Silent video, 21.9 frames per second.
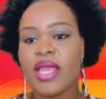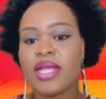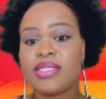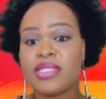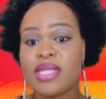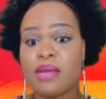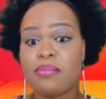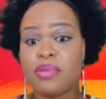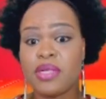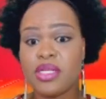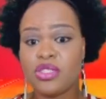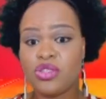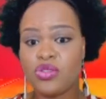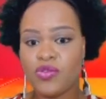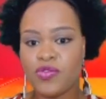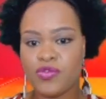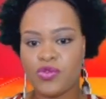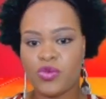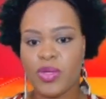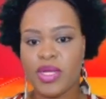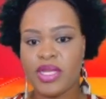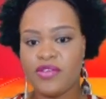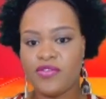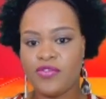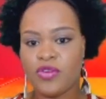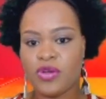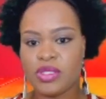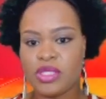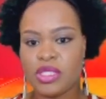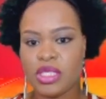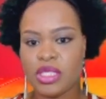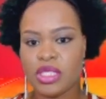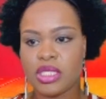Example, in
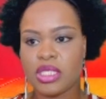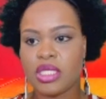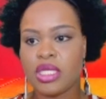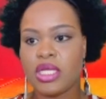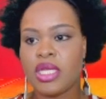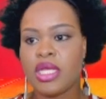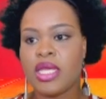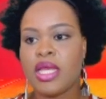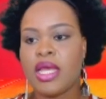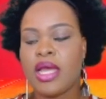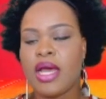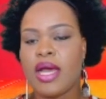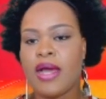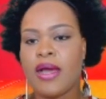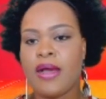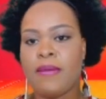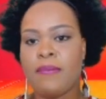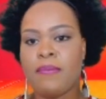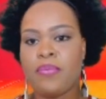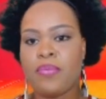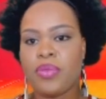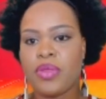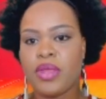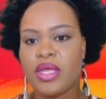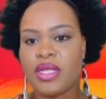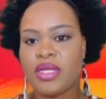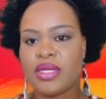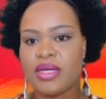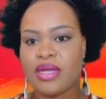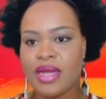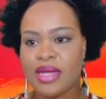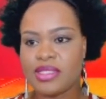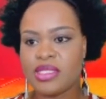2014, in
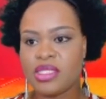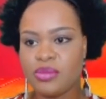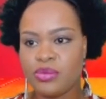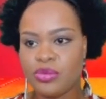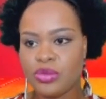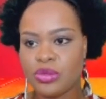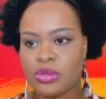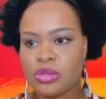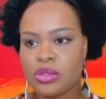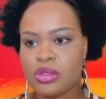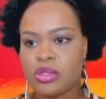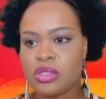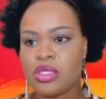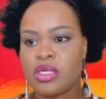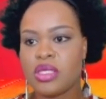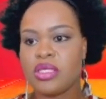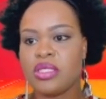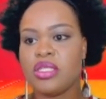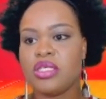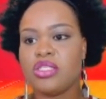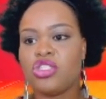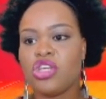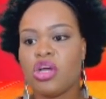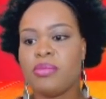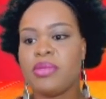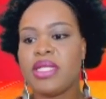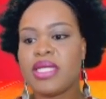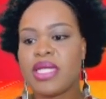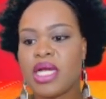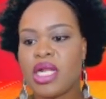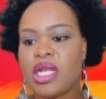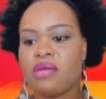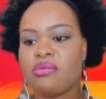Casabros, the
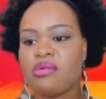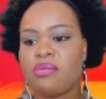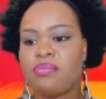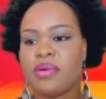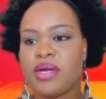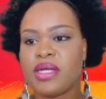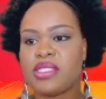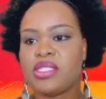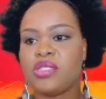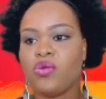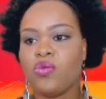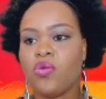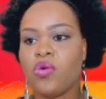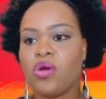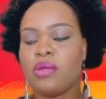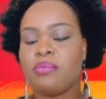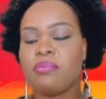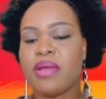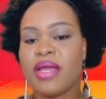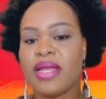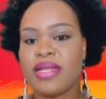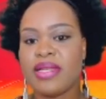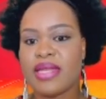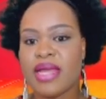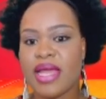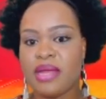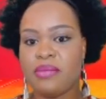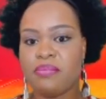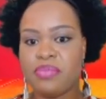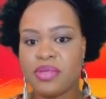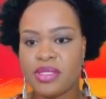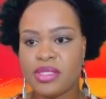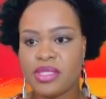Dominica Labour Party won by
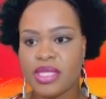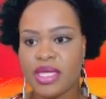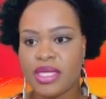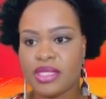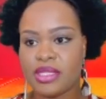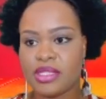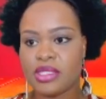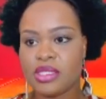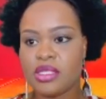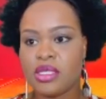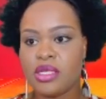9%,